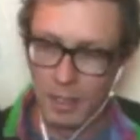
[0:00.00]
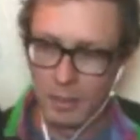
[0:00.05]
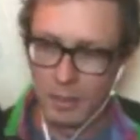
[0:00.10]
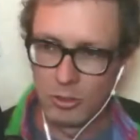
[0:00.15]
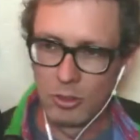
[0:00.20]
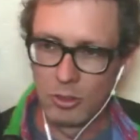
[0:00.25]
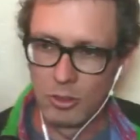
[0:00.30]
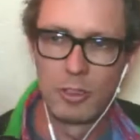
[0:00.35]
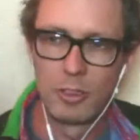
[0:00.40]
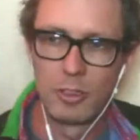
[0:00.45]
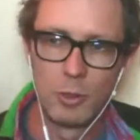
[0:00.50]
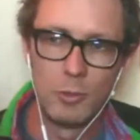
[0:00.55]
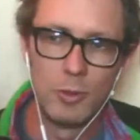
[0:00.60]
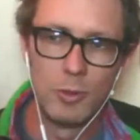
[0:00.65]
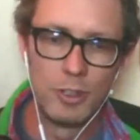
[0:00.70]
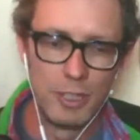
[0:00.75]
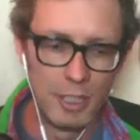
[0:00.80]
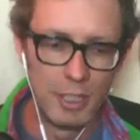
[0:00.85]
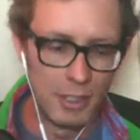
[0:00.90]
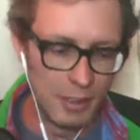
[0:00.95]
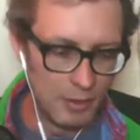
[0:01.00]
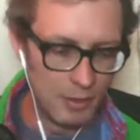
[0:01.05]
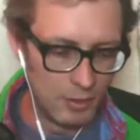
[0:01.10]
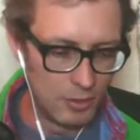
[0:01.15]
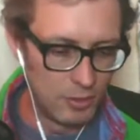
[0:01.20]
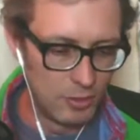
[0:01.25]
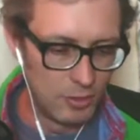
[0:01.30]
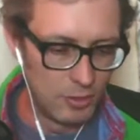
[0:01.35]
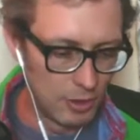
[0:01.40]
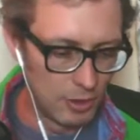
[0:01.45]
I agree with that.
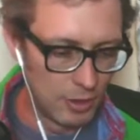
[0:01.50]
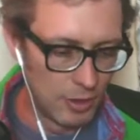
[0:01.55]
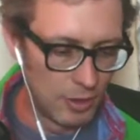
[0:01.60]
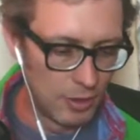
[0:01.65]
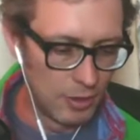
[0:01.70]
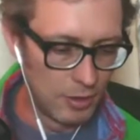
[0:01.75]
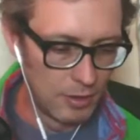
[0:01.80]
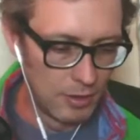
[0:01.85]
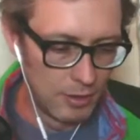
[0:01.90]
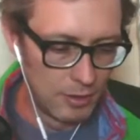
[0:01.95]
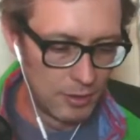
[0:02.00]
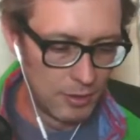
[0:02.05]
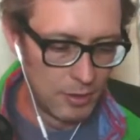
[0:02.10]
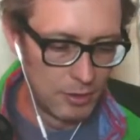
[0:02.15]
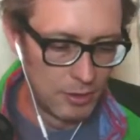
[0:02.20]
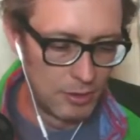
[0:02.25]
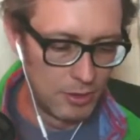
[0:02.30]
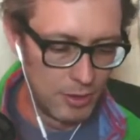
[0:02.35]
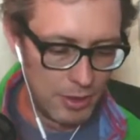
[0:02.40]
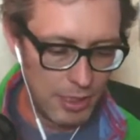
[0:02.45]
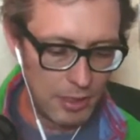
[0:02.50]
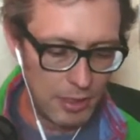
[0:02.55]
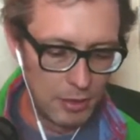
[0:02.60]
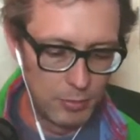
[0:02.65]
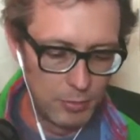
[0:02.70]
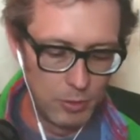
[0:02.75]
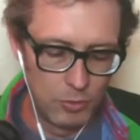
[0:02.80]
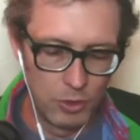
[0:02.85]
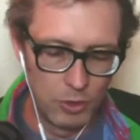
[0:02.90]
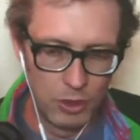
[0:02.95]
It's because that can be
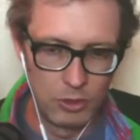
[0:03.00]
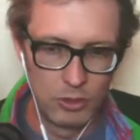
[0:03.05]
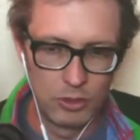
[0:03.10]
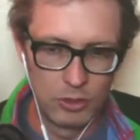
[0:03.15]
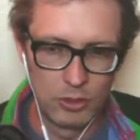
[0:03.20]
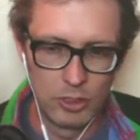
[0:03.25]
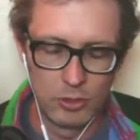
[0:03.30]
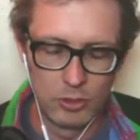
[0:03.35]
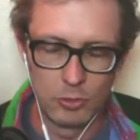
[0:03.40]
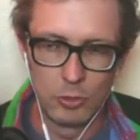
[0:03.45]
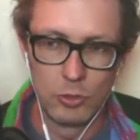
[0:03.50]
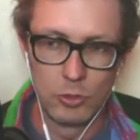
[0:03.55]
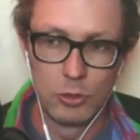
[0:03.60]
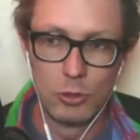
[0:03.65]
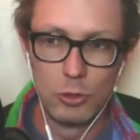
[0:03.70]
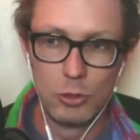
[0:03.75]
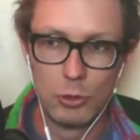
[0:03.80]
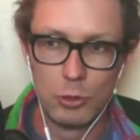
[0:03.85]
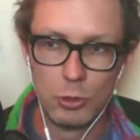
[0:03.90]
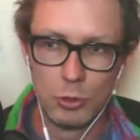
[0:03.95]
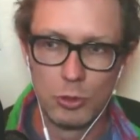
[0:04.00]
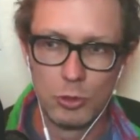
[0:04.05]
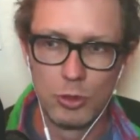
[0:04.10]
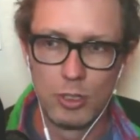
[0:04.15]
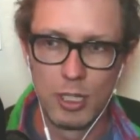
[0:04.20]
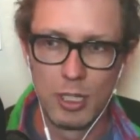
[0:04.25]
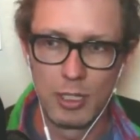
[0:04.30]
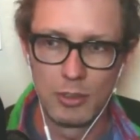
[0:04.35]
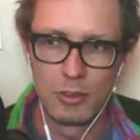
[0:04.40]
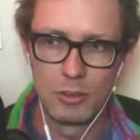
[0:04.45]
very successful too.
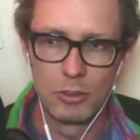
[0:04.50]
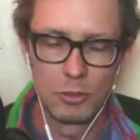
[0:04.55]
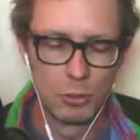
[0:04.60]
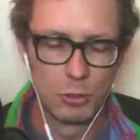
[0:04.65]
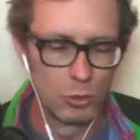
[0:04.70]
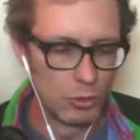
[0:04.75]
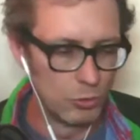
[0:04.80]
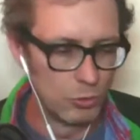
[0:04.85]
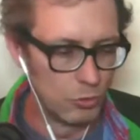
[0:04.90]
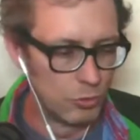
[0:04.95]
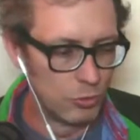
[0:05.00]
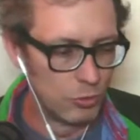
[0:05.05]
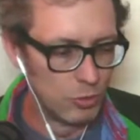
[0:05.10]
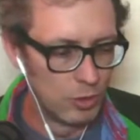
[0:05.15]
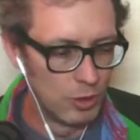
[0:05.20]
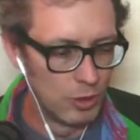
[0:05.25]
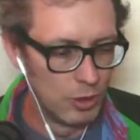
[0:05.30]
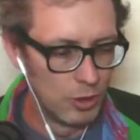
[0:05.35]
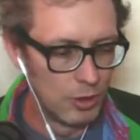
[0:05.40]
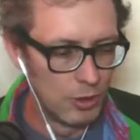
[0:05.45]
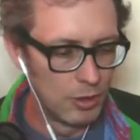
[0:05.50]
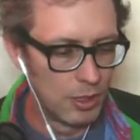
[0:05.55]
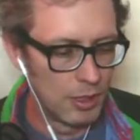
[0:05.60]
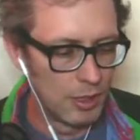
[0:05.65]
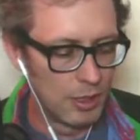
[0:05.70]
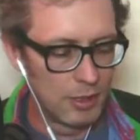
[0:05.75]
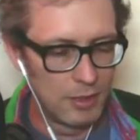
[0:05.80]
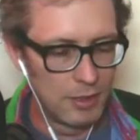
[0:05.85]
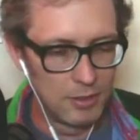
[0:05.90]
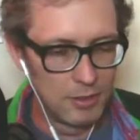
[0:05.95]
That sort of, I
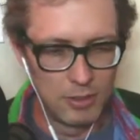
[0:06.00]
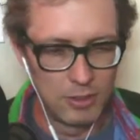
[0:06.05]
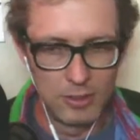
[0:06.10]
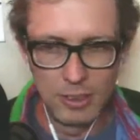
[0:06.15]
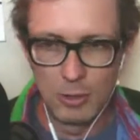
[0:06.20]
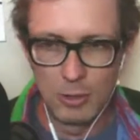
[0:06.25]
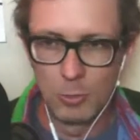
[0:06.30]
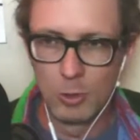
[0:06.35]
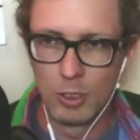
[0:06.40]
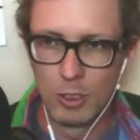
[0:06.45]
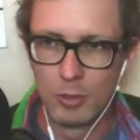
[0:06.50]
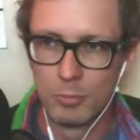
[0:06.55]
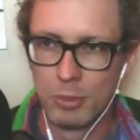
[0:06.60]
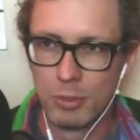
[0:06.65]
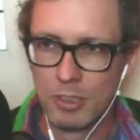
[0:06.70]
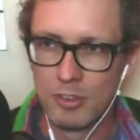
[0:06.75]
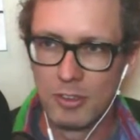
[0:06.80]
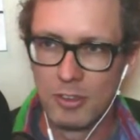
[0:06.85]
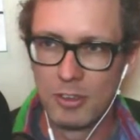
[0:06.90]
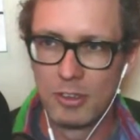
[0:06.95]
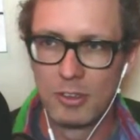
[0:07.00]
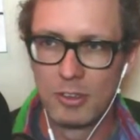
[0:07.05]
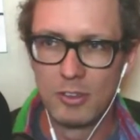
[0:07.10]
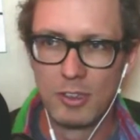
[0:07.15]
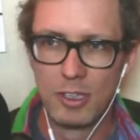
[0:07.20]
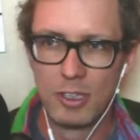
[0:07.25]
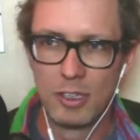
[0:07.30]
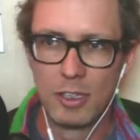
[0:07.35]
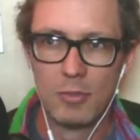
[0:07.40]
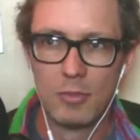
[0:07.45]
guess the thing we're implicitly
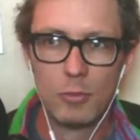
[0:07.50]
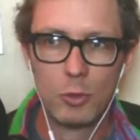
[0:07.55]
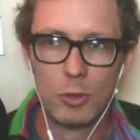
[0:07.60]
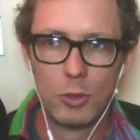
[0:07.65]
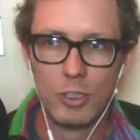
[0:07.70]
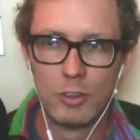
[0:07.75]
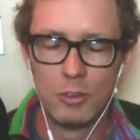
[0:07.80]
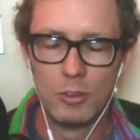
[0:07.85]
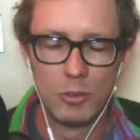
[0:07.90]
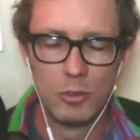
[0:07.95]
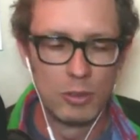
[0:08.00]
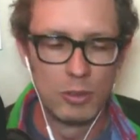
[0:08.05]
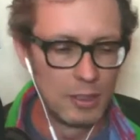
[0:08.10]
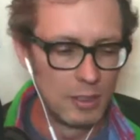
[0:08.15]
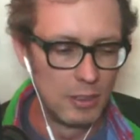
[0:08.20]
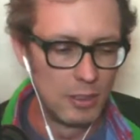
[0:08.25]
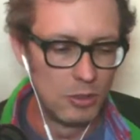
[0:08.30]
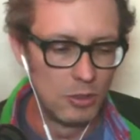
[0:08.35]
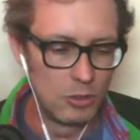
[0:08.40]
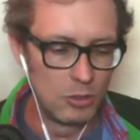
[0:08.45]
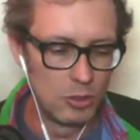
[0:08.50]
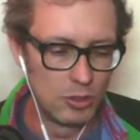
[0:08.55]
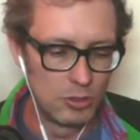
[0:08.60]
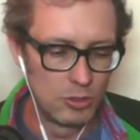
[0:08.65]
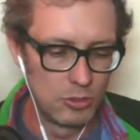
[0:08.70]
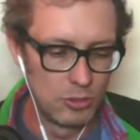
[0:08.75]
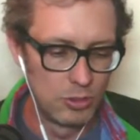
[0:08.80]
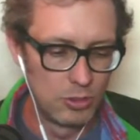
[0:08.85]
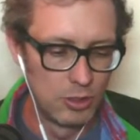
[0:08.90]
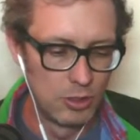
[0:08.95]
saying avoid doing is
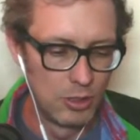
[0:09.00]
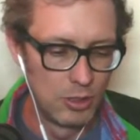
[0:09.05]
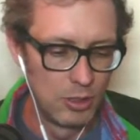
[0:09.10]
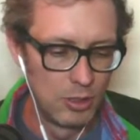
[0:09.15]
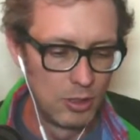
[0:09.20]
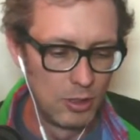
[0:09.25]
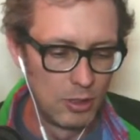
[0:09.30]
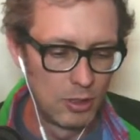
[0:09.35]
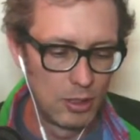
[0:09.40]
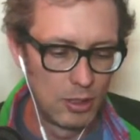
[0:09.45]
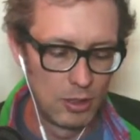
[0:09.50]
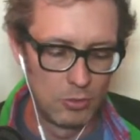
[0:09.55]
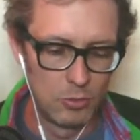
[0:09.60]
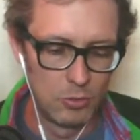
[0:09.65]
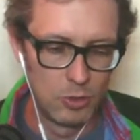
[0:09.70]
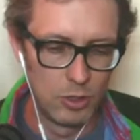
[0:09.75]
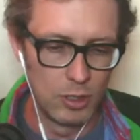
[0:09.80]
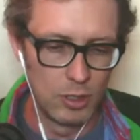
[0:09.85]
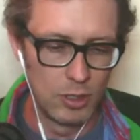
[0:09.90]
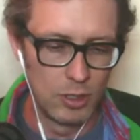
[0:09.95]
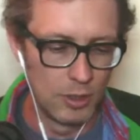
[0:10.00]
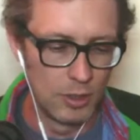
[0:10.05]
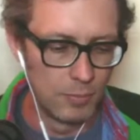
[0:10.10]
just kind of